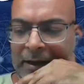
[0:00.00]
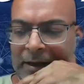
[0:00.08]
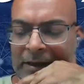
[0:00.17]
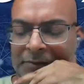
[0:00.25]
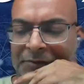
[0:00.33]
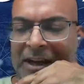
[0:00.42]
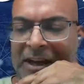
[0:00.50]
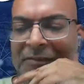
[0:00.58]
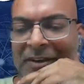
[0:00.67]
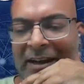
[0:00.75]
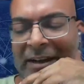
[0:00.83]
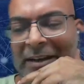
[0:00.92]
have
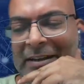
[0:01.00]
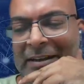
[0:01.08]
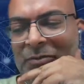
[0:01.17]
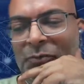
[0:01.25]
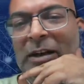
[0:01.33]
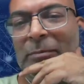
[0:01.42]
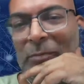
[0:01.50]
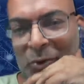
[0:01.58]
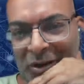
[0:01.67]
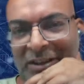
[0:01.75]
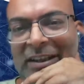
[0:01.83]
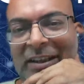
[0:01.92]
realized one more thing
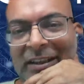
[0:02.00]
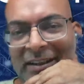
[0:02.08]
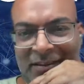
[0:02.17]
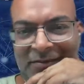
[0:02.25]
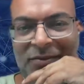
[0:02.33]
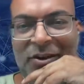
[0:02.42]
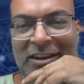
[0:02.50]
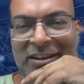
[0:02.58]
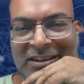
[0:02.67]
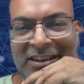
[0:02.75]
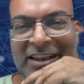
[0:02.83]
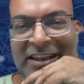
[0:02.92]
for
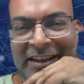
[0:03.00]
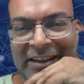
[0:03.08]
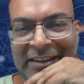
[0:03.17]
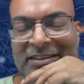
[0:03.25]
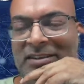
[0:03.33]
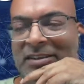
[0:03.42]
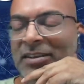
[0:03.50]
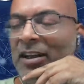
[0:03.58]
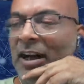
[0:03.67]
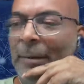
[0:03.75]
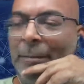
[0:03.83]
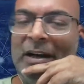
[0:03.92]
stickiness
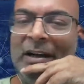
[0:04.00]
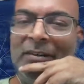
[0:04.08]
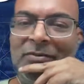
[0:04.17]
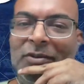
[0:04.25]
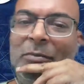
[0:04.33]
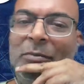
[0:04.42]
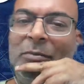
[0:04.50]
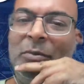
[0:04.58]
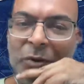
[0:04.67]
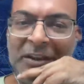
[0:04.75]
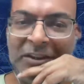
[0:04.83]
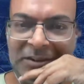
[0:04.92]
apart from
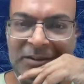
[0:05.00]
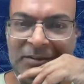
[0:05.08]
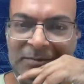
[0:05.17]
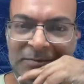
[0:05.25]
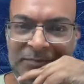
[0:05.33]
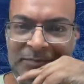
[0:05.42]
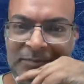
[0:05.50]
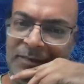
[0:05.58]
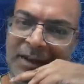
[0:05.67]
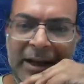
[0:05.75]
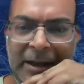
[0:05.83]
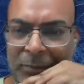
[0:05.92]
automation.
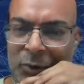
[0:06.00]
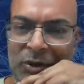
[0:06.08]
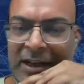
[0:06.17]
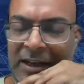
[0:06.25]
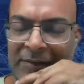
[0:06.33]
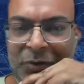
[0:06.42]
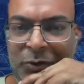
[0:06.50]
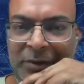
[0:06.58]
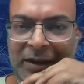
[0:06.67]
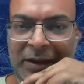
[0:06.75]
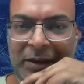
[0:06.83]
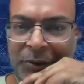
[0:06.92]
And both have to
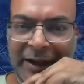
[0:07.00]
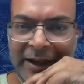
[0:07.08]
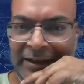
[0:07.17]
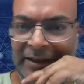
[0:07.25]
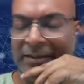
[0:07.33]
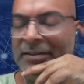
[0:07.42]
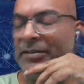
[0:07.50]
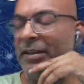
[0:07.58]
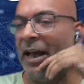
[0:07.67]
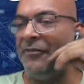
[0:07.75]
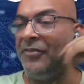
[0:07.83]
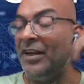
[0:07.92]
be together.
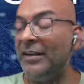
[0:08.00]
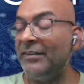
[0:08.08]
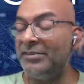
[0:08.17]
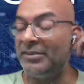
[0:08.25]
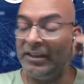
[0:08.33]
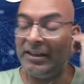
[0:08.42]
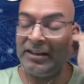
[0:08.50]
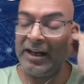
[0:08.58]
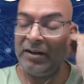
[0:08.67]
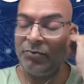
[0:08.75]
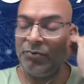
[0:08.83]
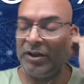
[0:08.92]
And we have seen
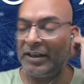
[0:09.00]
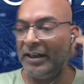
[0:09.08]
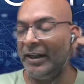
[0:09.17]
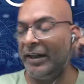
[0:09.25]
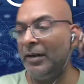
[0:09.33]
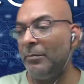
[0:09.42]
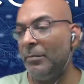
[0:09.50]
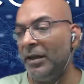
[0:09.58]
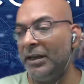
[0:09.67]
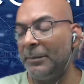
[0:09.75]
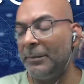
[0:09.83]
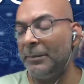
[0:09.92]
that working in
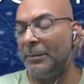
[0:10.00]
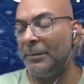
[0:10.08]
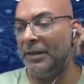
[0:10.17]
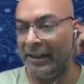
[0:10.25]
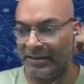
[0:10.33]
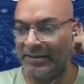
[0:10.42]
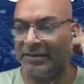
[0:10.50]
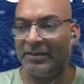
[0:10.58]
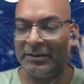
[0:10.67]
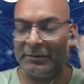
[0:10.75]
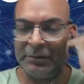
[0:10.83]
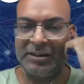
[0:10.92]
multiple deals,
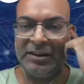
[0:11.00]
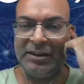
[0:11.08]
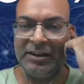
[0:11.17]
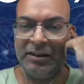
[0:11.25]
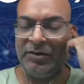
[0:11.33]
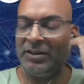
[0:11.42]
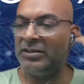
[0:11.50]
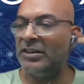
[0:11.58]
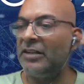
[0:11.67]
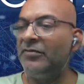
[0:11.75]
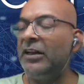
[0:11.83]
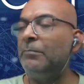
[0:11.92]
especially the ones
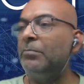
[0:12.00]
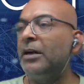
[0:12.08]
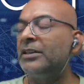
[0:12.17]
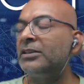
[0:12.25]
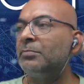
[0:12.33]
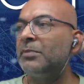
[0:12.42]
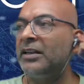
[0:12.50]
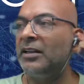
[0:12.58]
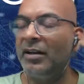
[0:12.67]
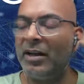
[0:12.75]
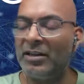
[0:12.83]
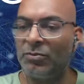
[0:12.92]
that we have
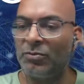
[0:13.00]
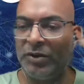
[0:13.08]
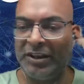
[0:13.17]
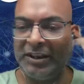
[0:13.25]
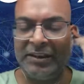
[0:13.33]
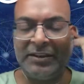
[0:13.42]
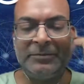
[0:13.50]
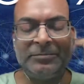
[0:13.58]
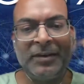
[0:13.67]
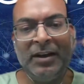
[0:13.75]
participated in last 1 year.